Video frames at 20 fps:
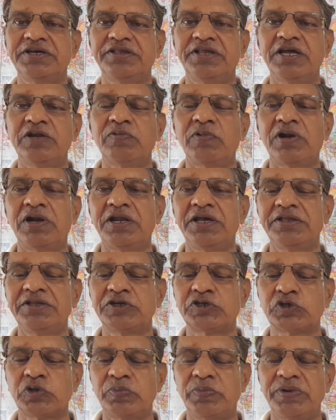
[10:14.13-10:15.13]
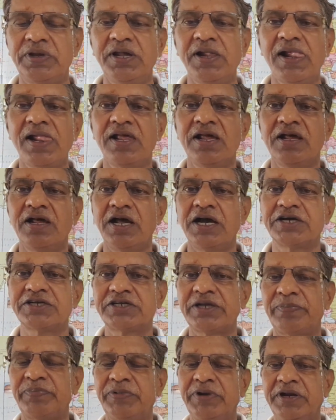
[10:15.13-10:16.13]
then only this should be
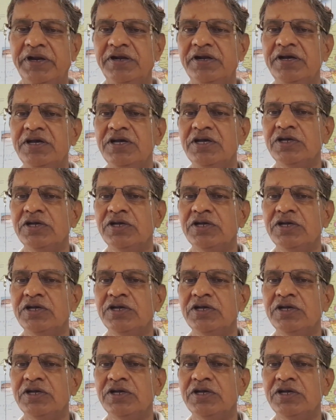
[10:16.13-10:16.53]
accepted.